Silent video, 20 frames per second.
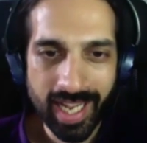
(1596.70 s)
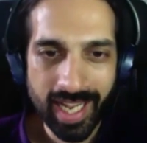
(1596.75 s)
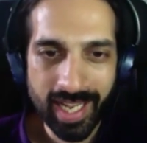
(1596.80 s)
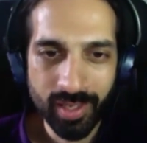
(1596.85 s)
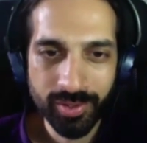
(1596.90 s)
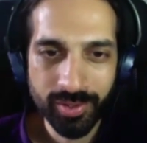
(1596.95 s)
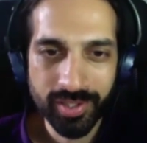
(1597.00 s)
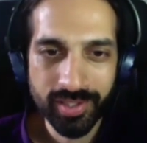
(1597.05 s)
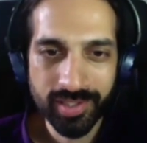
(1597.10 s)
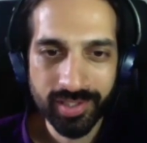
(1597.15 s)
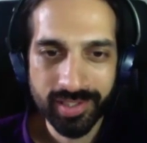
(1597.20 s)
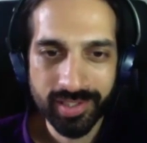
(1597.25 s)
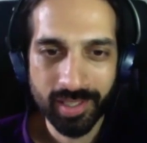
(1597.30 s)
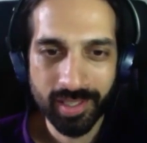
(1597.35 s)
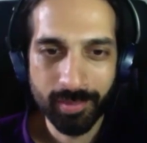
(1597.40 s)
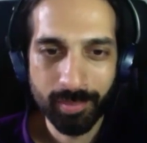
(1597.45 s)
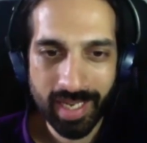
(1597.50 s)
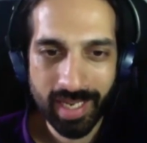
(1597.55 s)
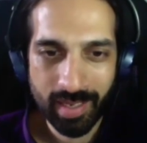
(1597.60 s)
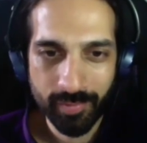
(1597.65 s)
And how does
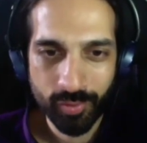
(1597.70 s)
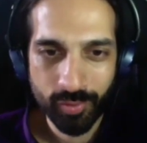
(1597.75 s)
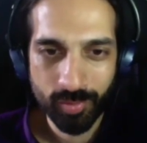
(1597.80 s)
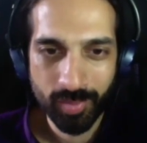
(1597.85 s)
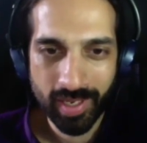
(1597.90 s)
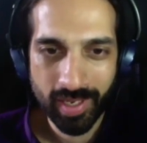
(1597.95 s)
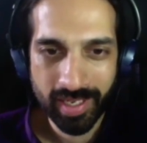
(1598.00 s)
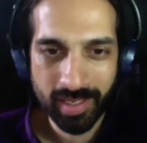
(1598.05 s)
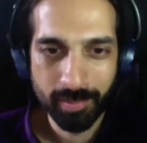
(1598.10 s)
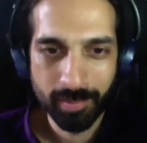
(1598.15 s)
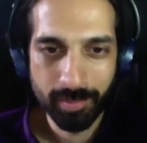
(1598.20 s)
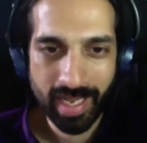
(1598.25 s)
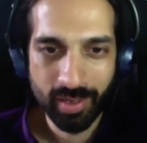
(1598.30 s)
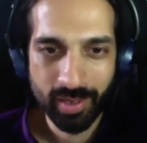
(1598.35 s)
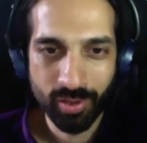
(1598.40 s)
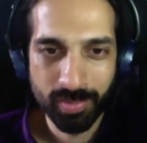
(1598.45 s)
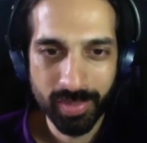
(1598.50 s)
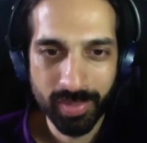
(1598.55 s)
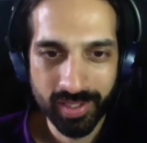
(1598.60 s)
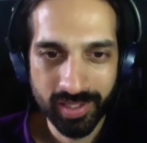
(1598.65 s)
a platform like
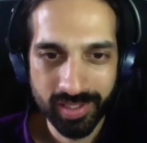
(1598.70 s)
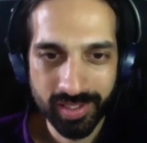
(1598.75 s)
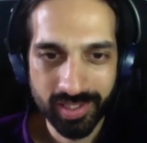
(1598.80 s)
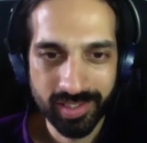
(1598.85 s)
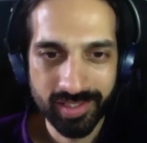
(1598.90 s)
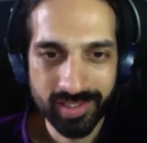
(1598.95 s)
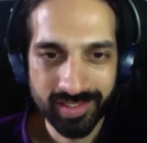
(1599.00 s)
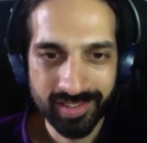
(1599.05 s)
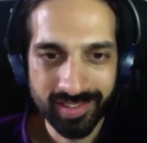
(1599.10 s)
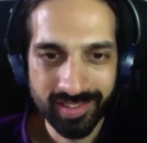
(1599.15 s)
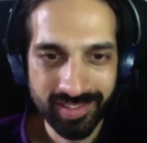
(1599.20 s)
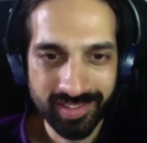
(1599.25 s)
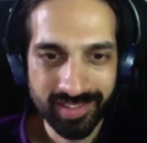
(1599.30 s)
Bowerbird